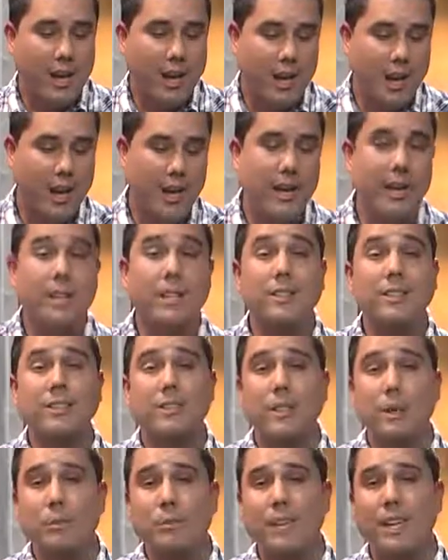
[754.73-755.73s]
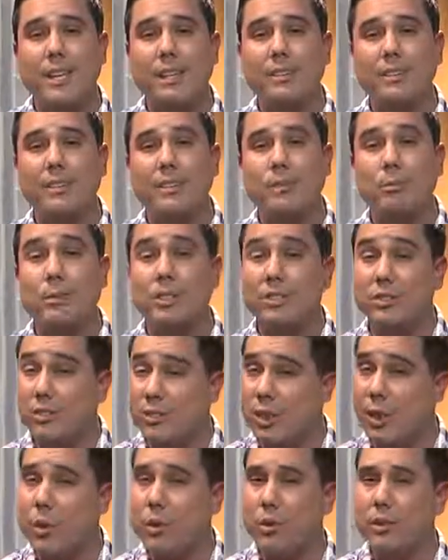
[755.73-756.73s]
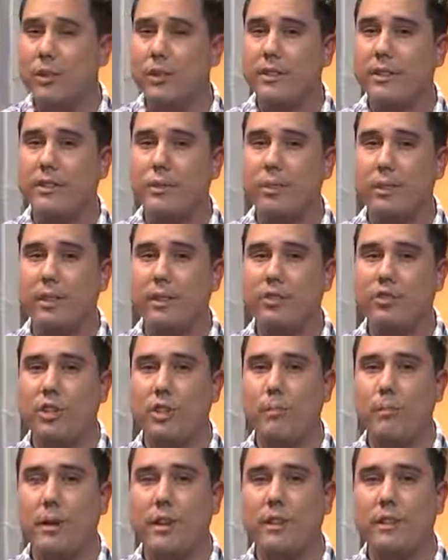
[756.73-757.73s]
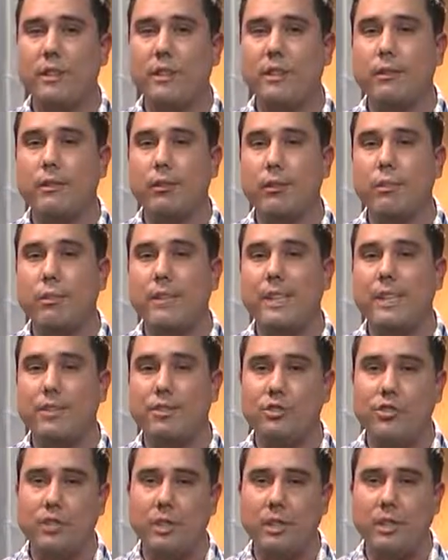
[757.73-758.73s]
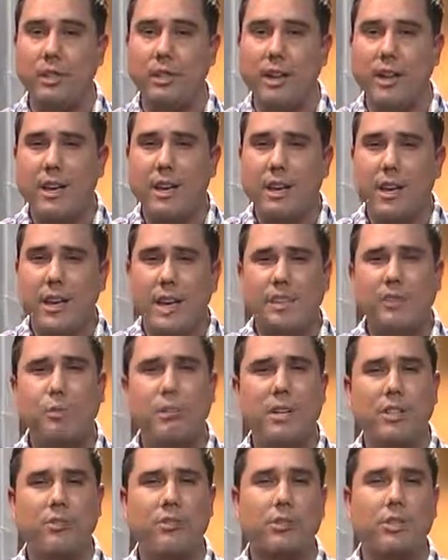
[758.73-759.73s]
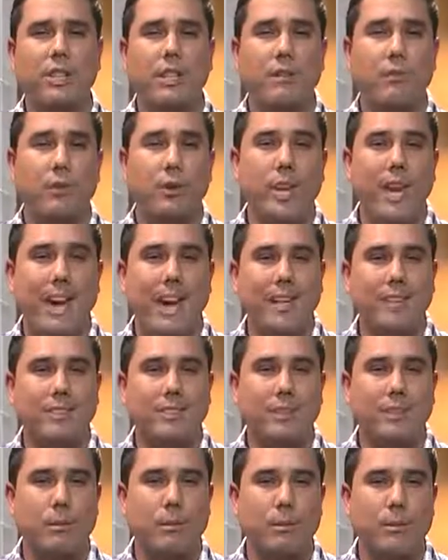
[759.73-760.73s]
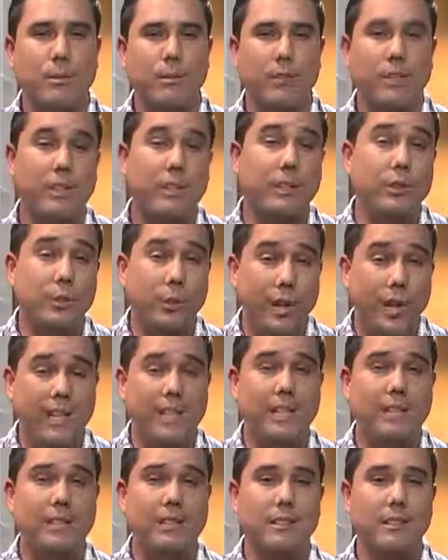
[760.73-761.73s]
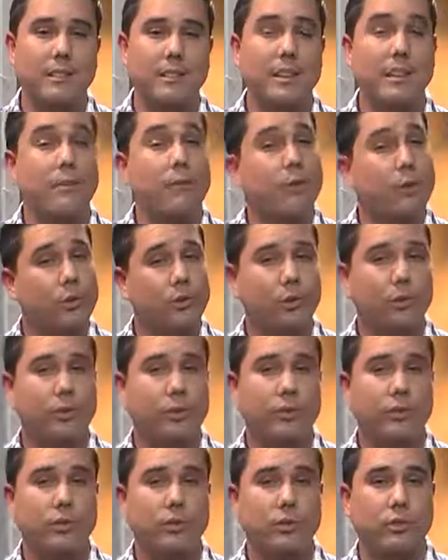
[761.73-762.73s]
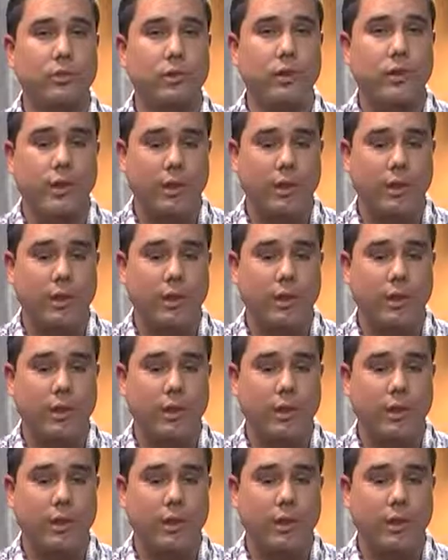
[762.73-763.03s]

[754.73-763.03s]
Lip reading: and in some cases be slower than displaying a JPEG, GIF, or PNG, especially if we add some of the gradient and filter features.